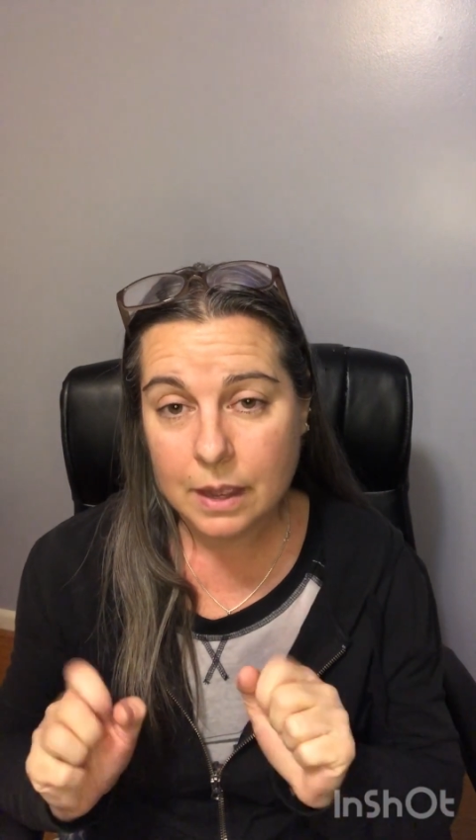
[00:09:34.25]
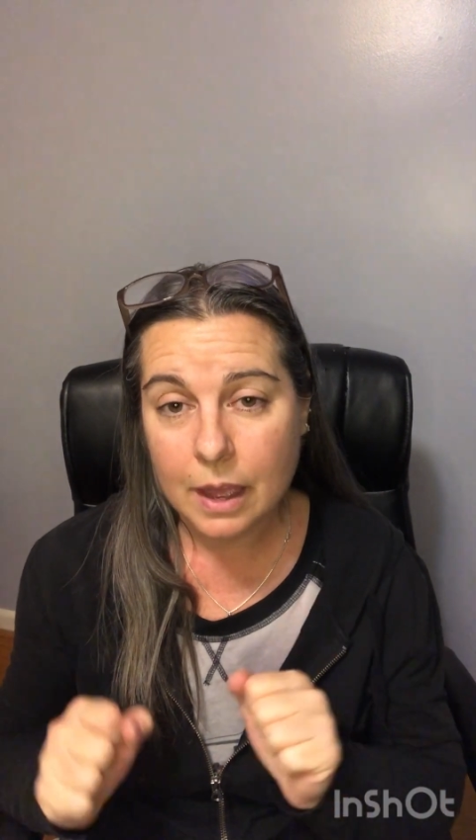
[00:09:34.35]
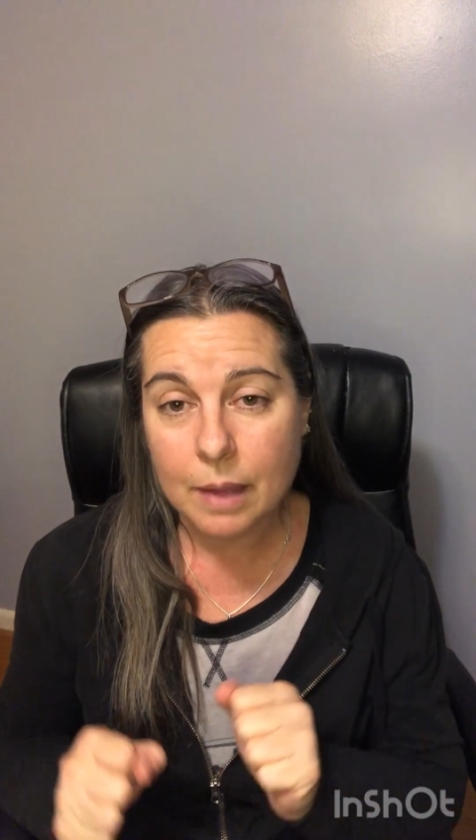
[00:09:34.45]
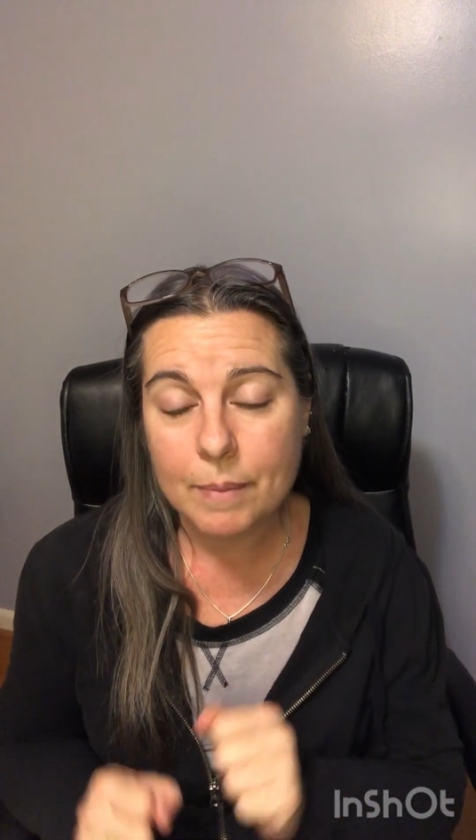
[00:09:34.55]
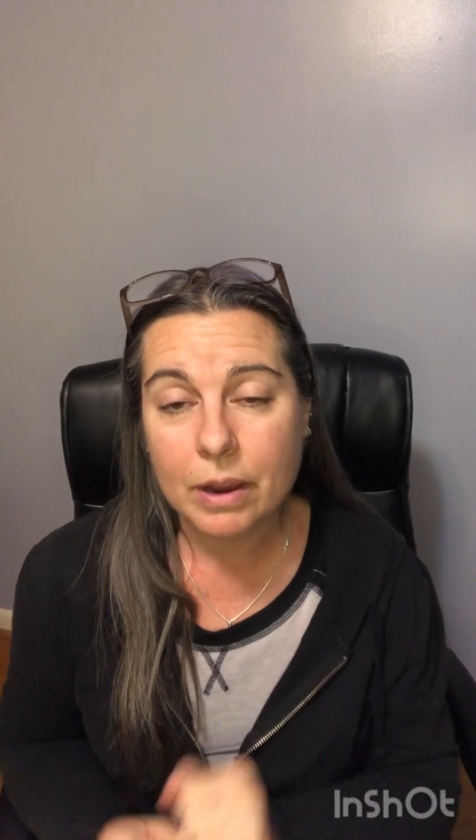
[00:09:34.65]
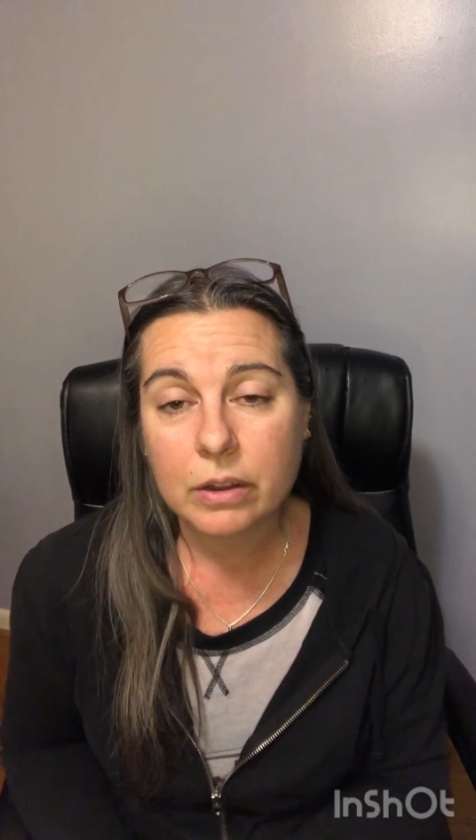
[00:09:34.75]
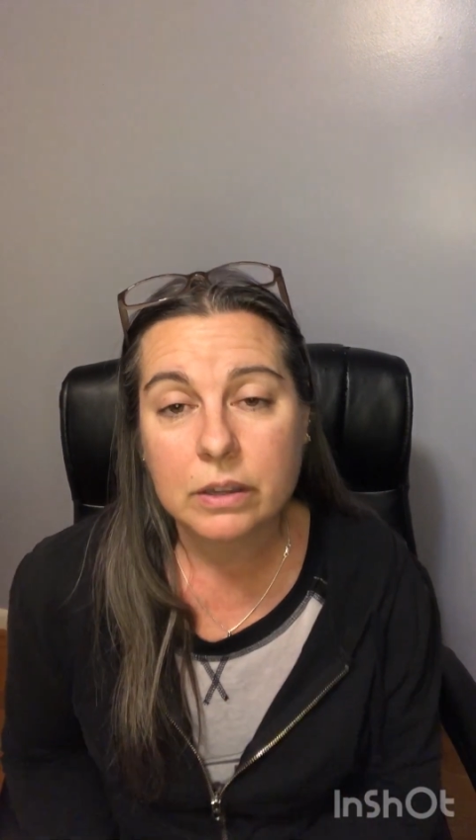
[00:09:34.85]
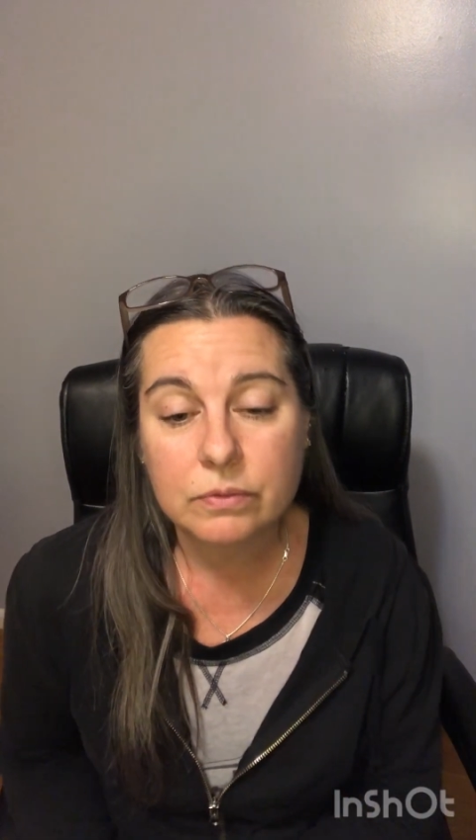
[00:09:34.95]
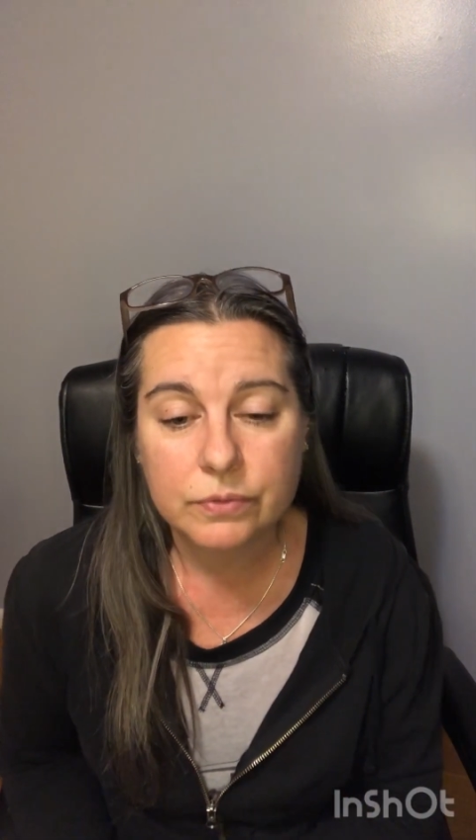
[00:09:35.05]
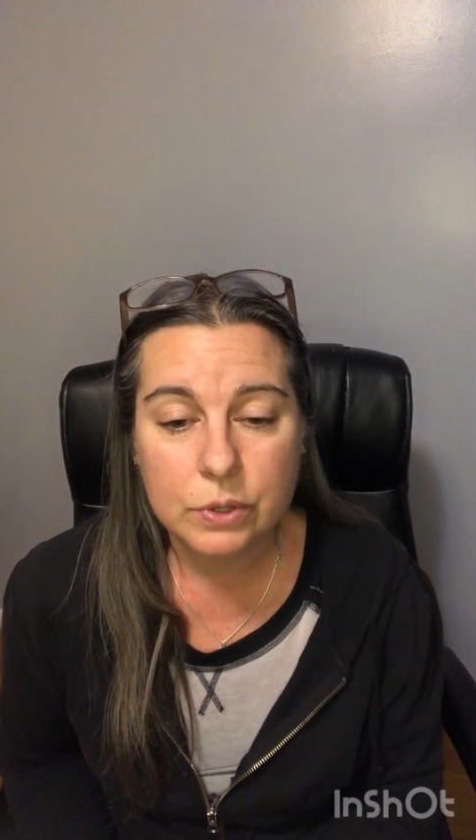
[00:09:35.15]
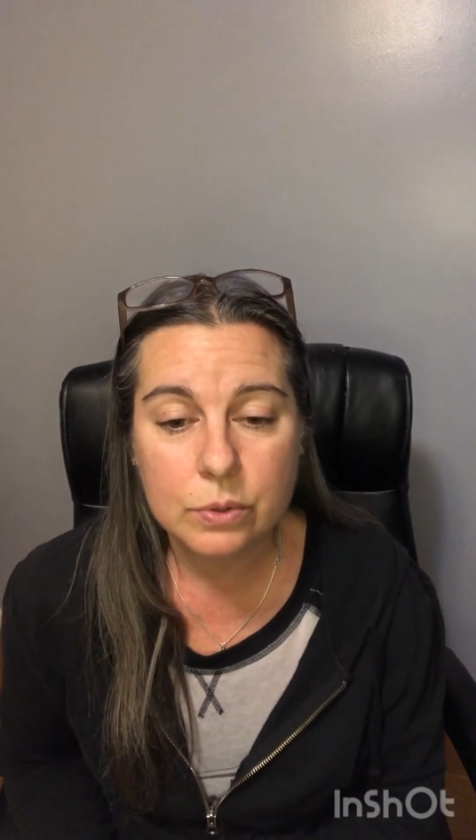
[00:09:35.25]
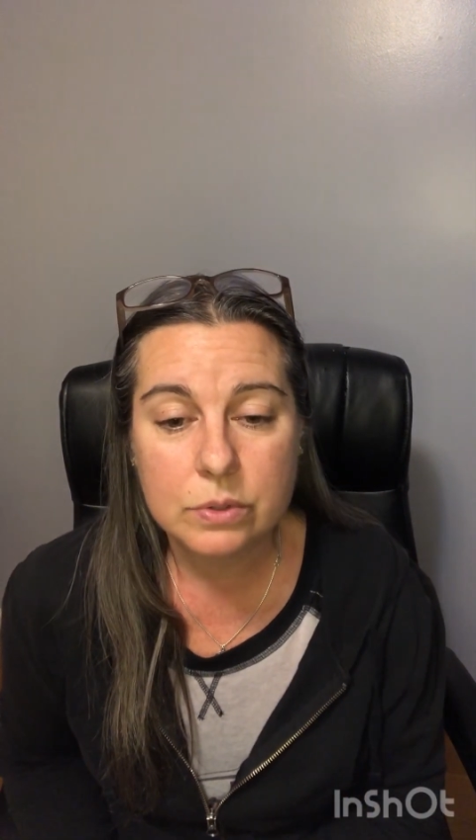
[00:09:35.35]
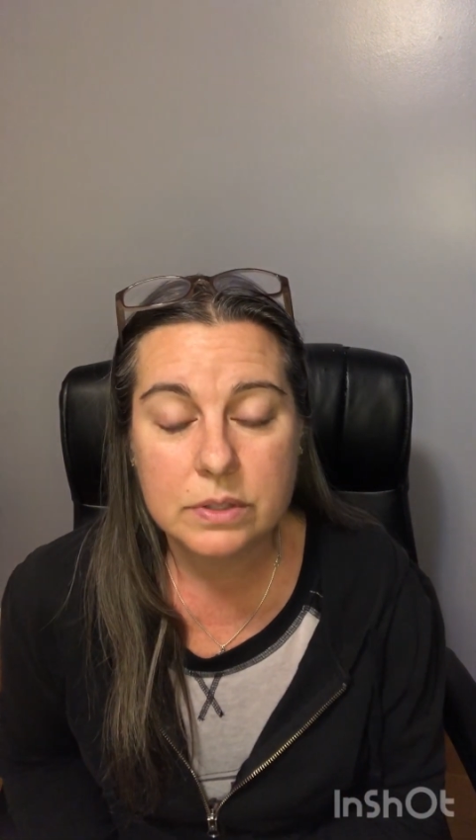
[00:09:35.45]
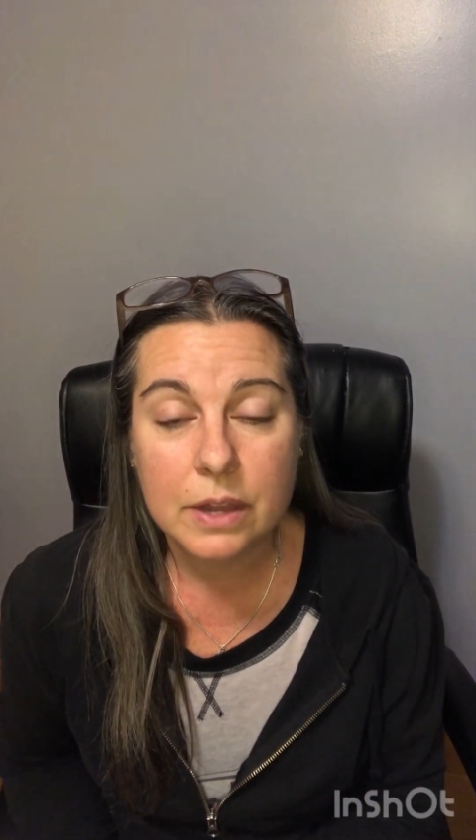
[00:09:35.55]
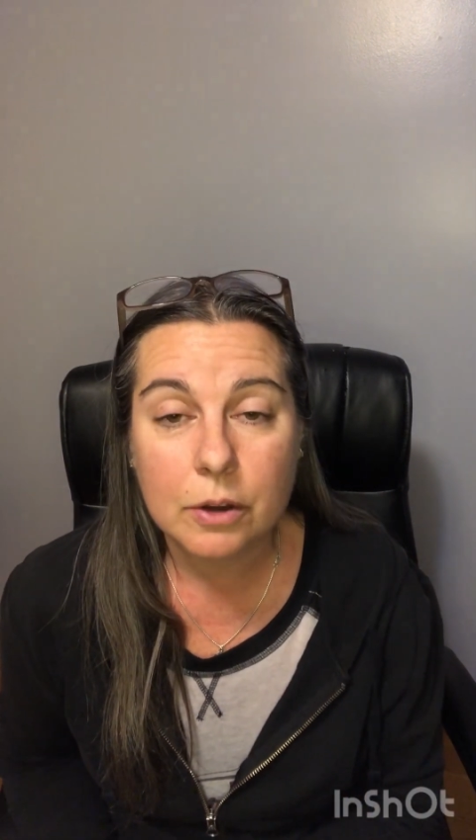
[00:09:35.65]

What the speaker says: American foods that